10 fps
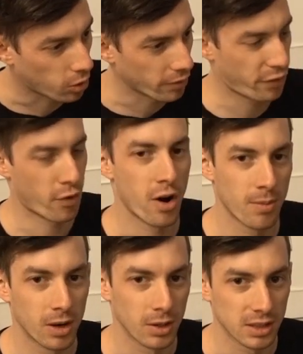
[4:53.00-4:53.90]

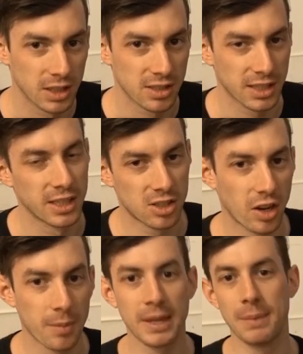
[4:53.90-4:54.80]
confirm our tests, and it's
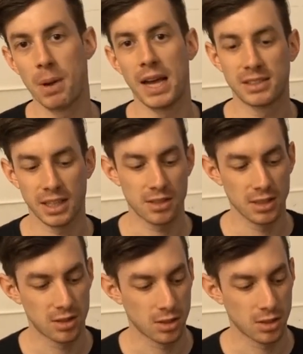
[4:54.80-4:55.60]
gonna be blind testing.